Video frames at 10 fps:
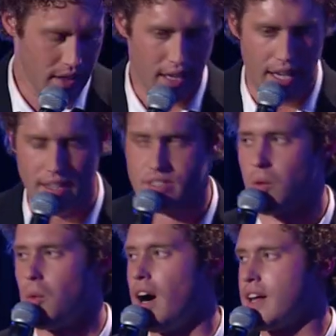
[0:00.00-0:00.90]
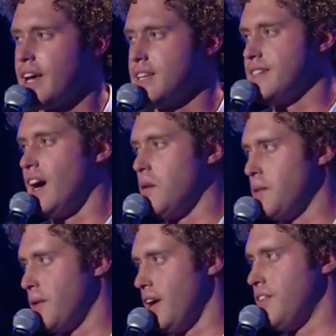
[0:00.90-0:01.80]
I also walk like a
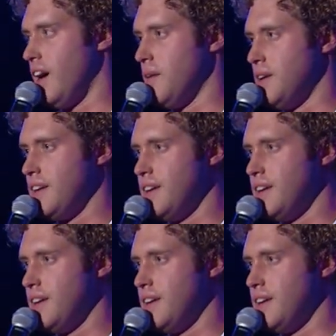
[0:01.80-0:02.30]
zombie when I vomit.